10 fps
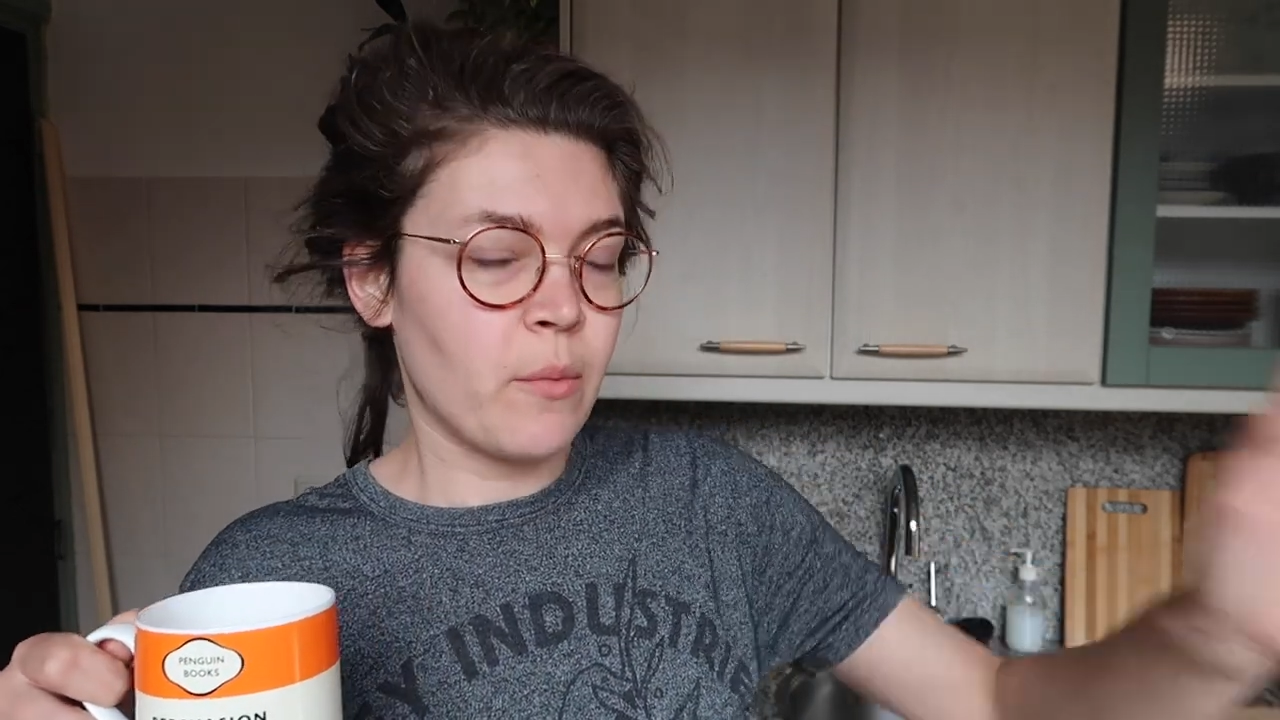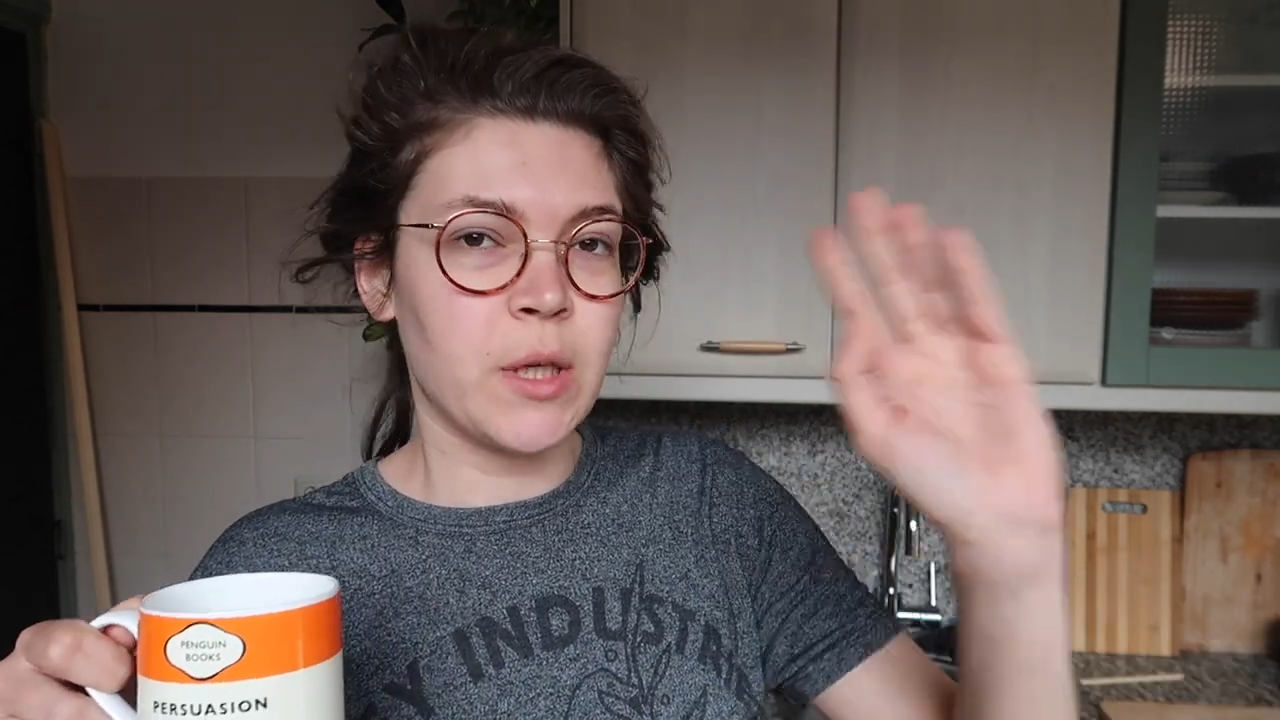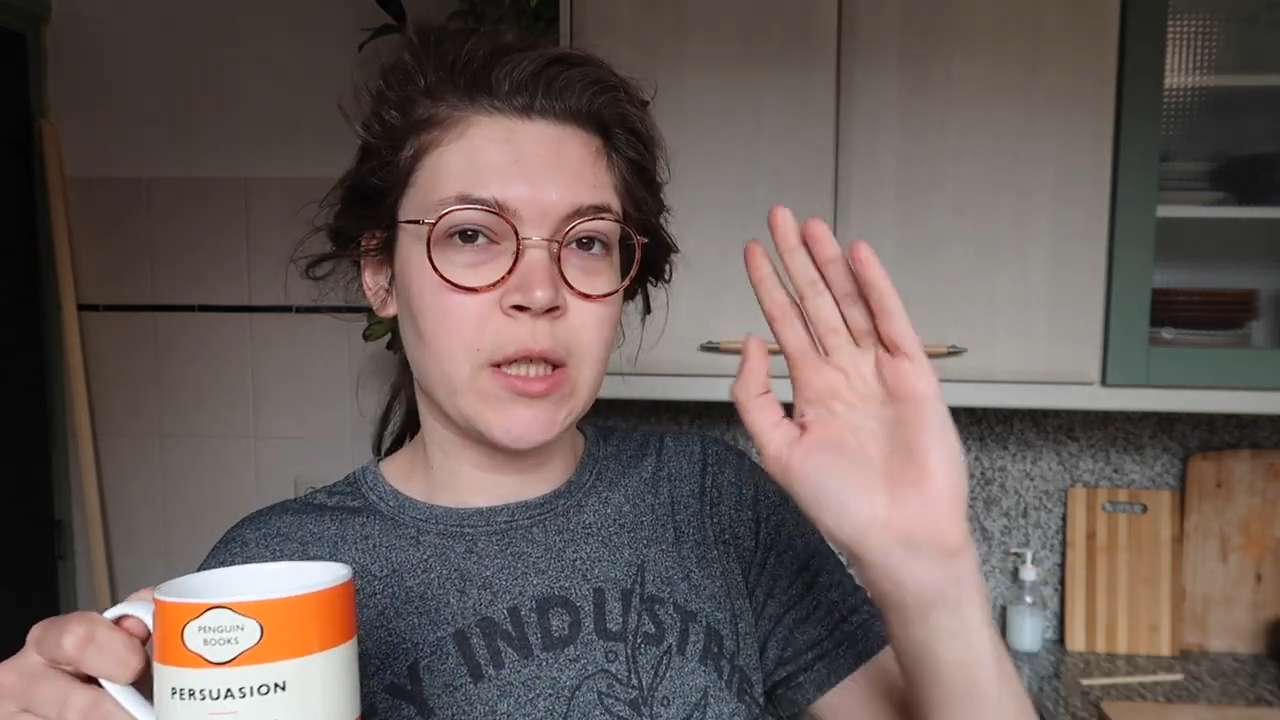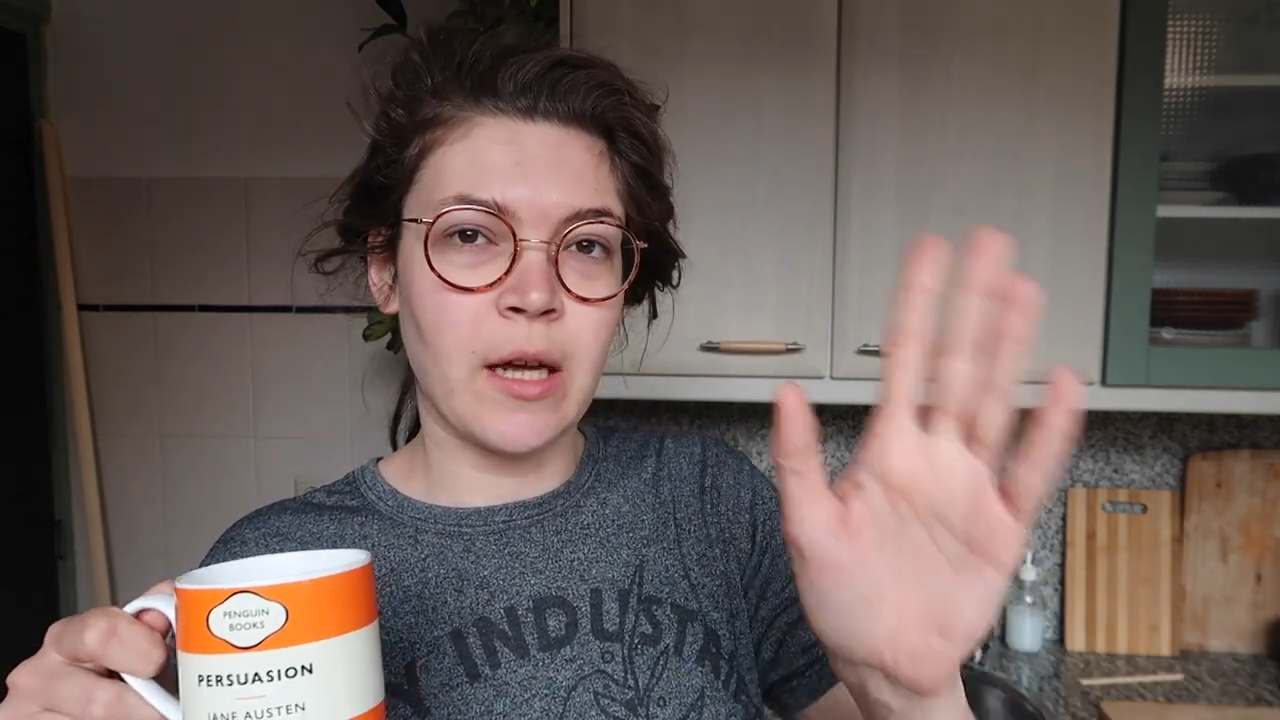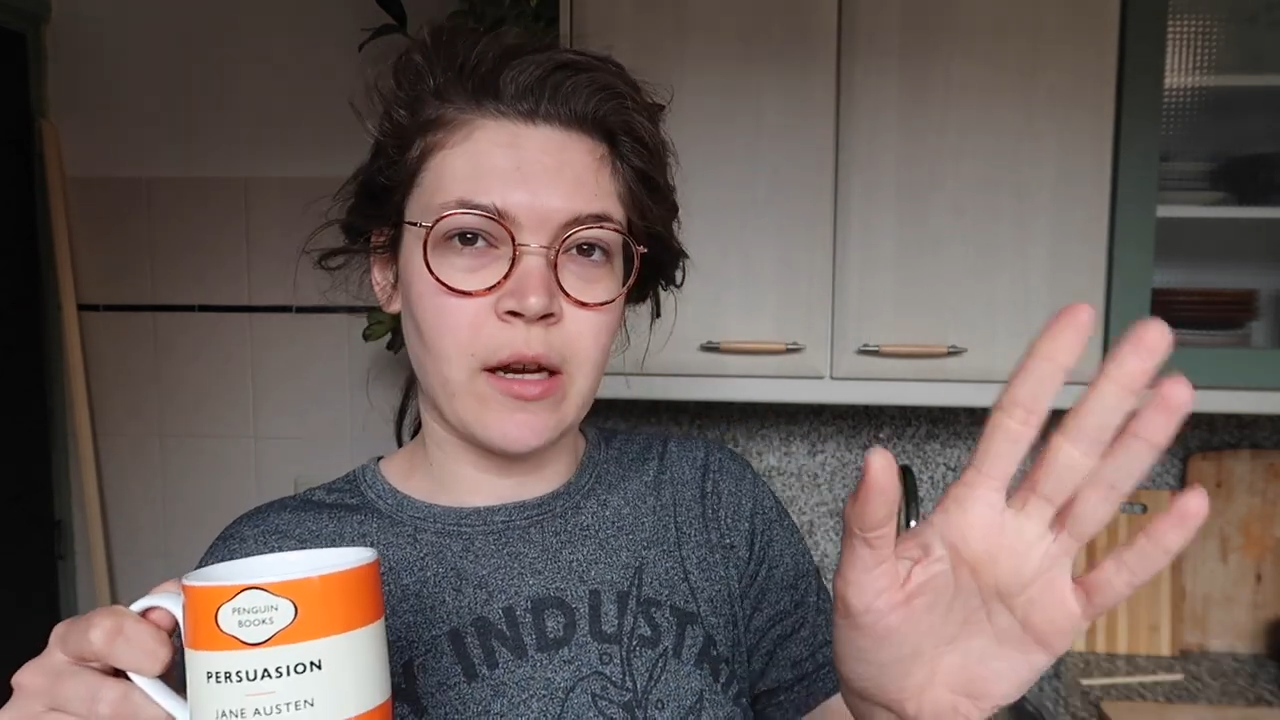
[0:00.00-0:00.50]

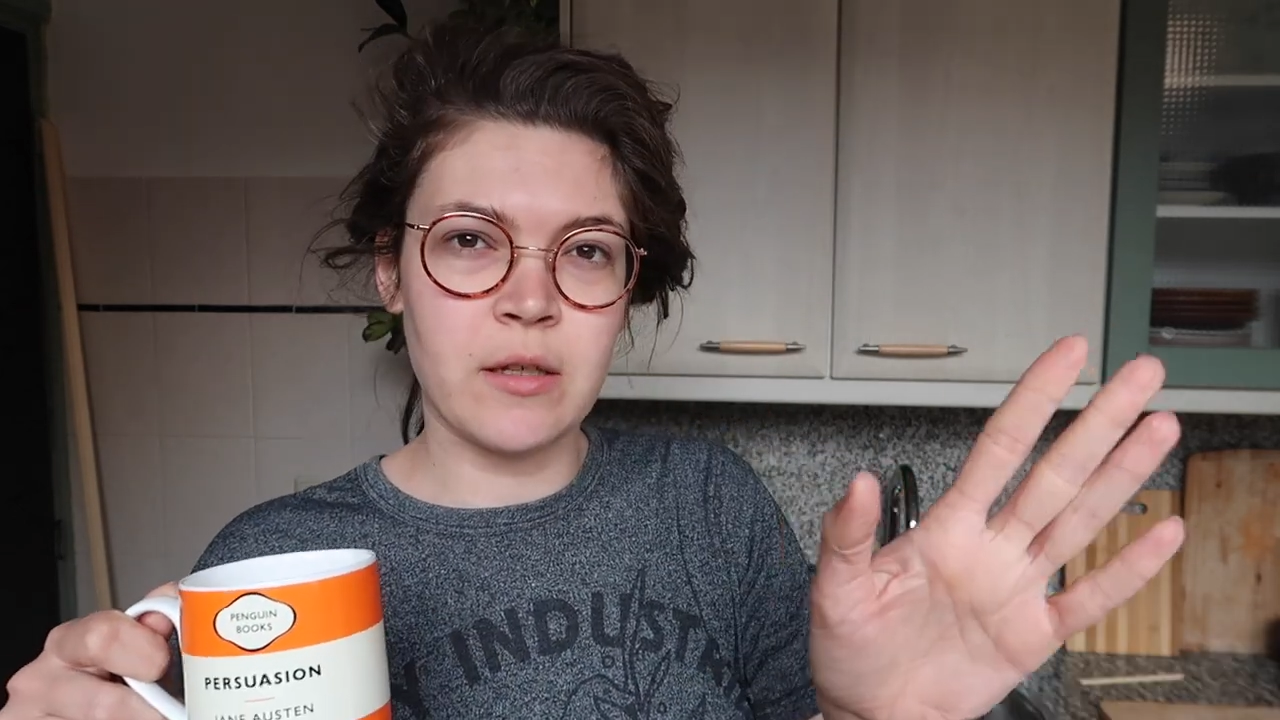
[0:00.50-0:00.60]
which